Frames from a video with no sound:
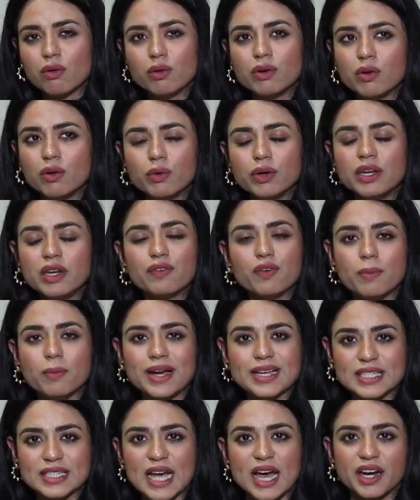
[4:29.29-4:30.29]
only for
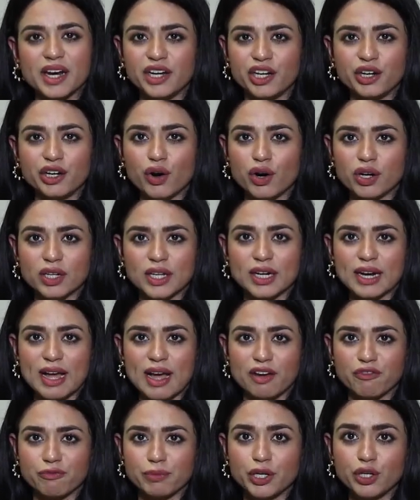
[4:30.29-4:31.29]
my sanity not that
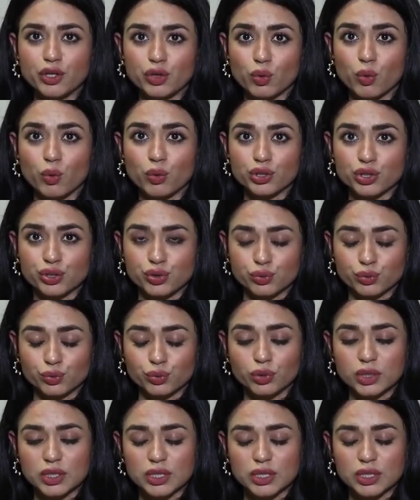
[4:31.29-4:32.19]
I have been told to